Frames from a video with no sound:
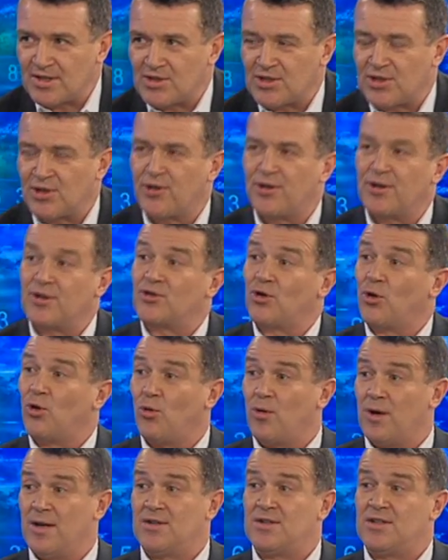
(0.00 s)
Security is
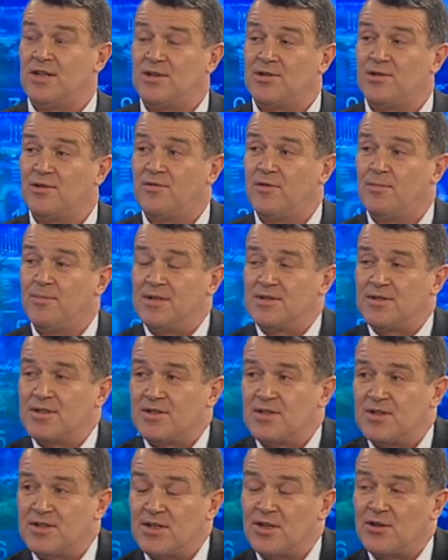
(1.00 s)
always an issue for
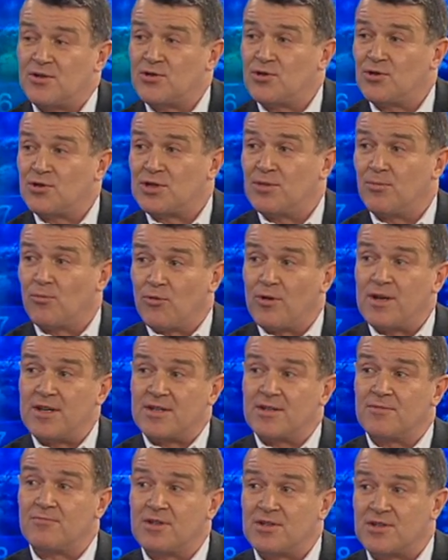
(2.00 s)
businesses, and I saw some
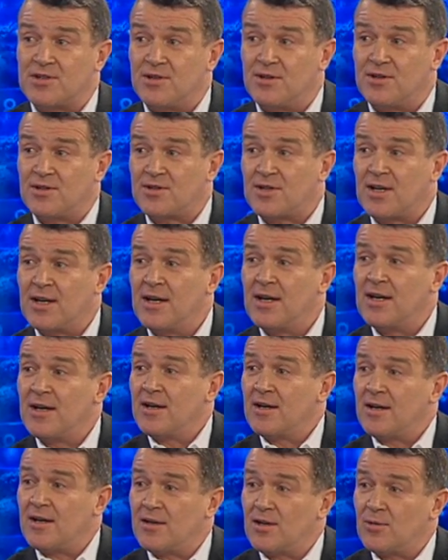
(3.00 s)
recent research
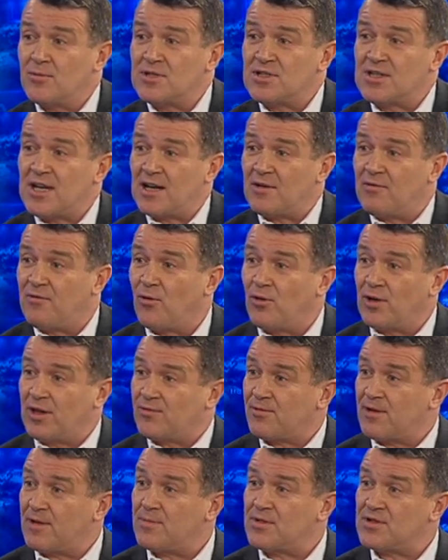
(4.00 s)
that was saying
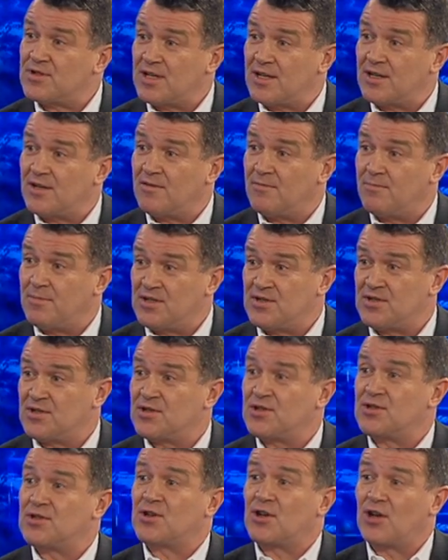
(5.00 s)
43% of
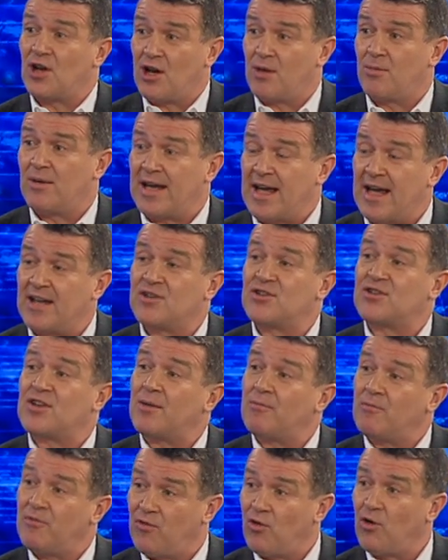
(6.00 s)
businesses globally had
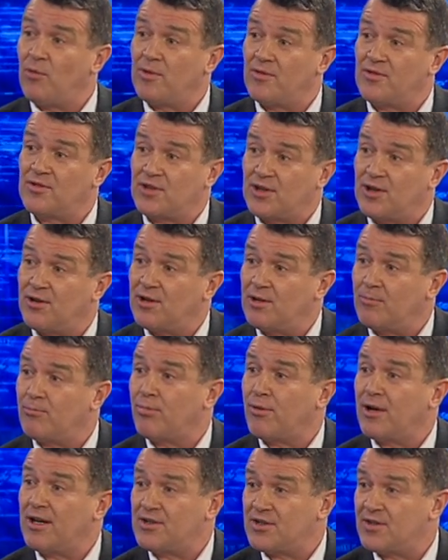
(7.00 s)
some form of security
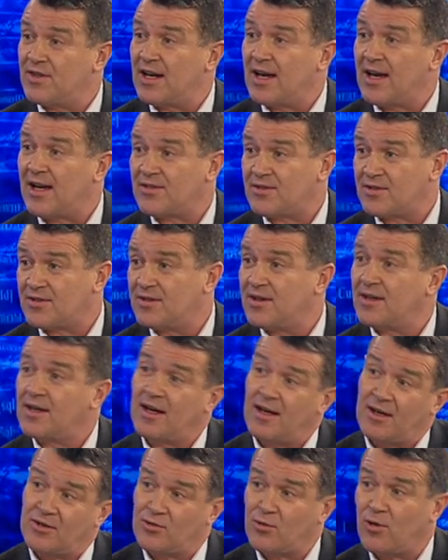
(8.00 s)
breach in the last
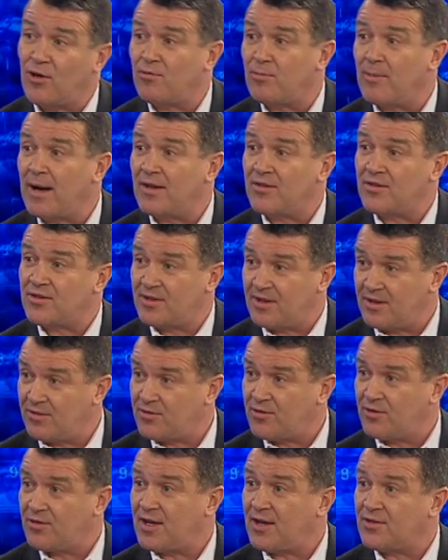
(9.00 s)
12 months in
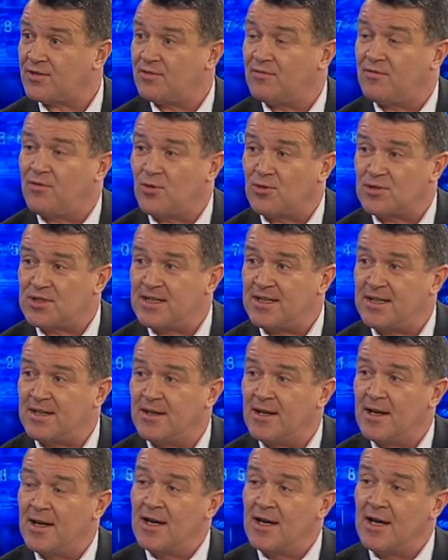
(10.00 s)
2014.
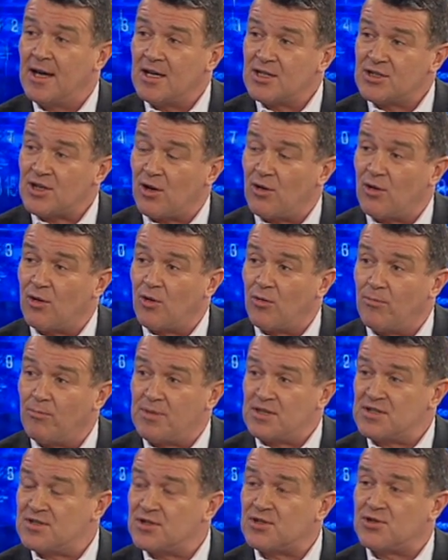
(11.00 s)
So
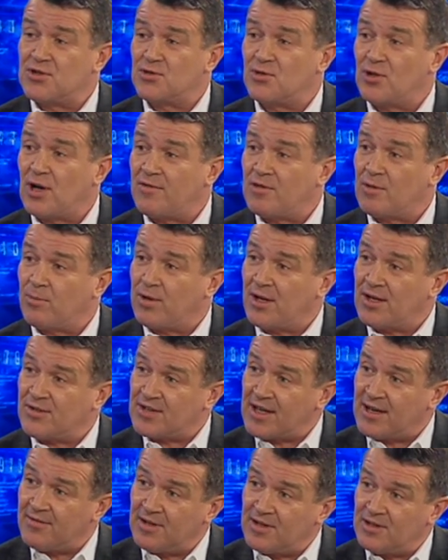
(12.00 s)
businesses all over the place
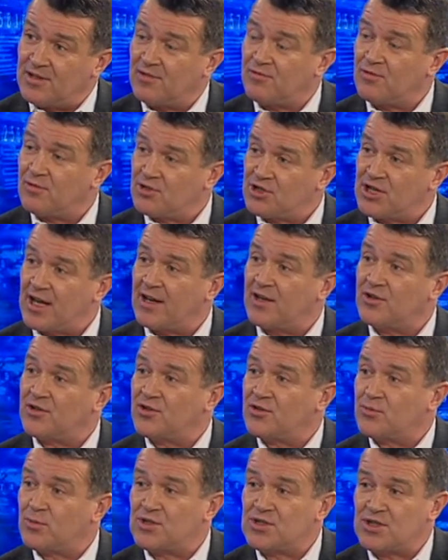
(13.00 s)
are having different
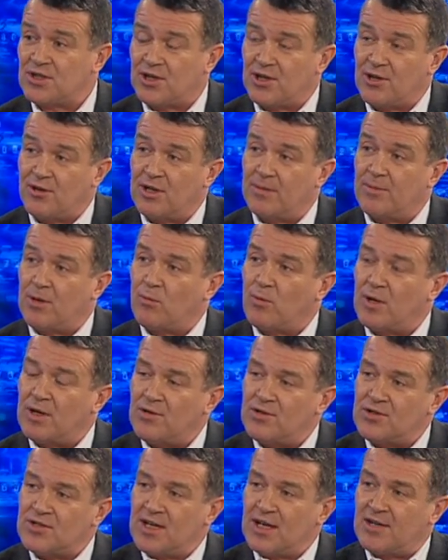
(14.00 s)
challenges with security, but when
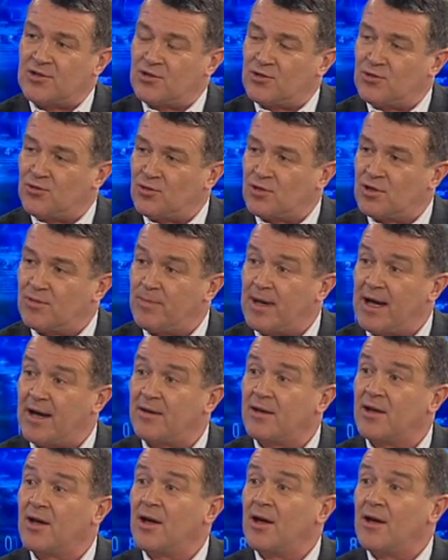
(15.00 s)
you start to talk about
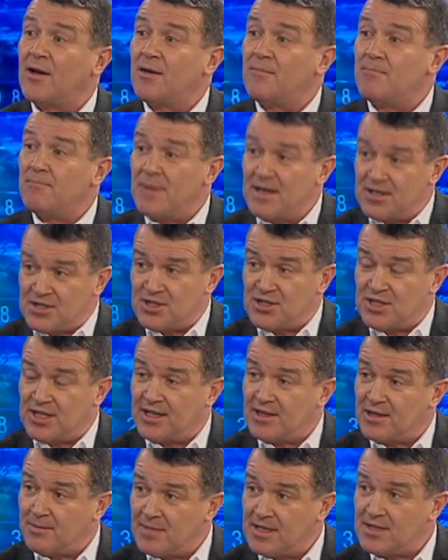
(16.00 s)
messaging
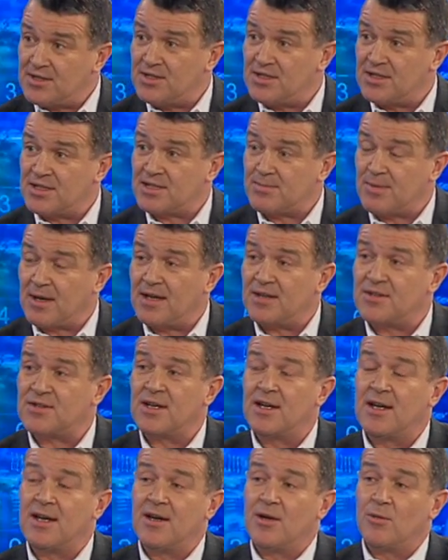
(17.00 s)
in the messaging space,
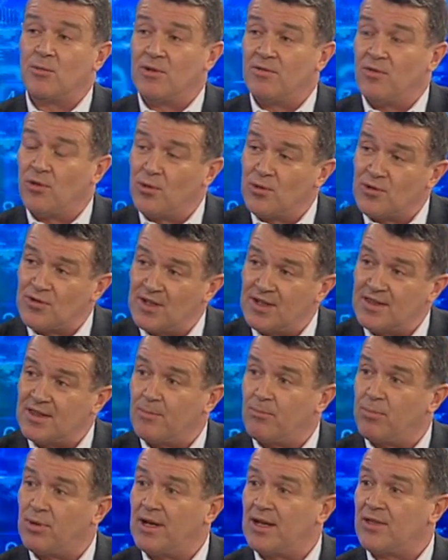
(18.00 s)
we've all seen the
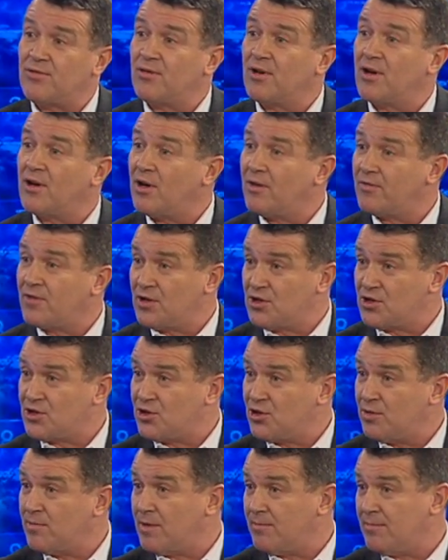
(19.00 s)
plethora of
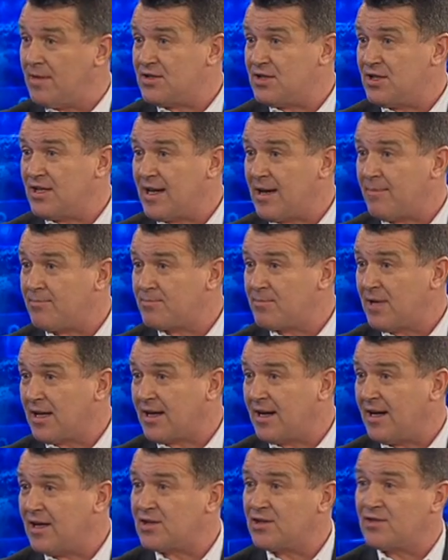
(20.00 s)
consumer messaging
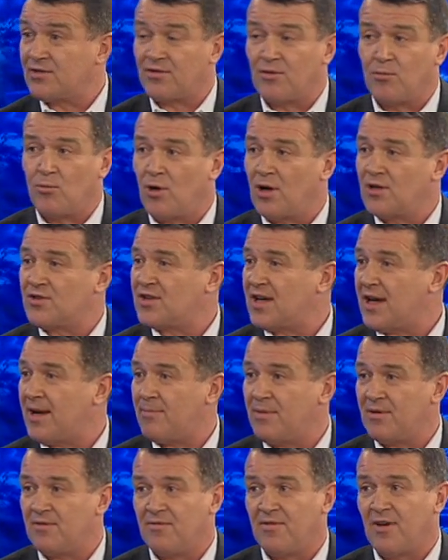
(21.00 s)
applications from
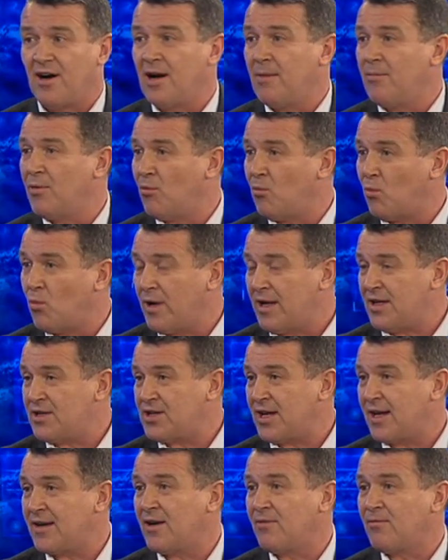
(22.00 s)
WhatsApp and Viber and
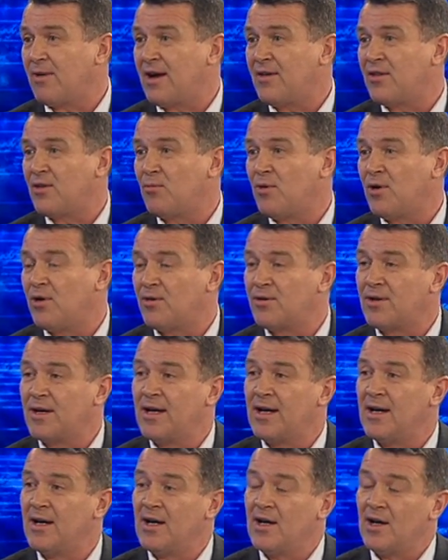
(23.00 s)
WeChat around the world
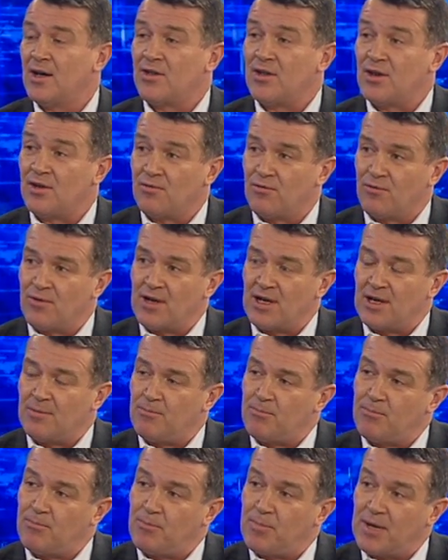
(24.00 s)
that have really
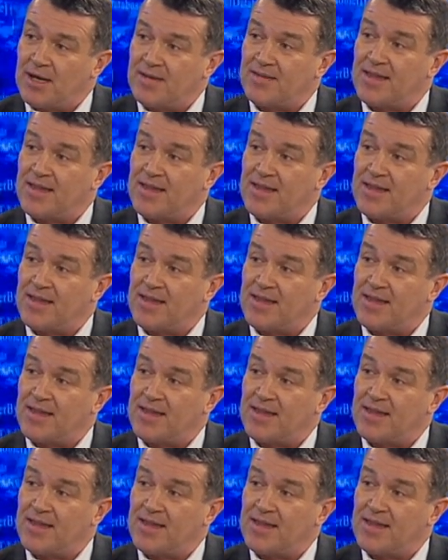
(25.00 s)
been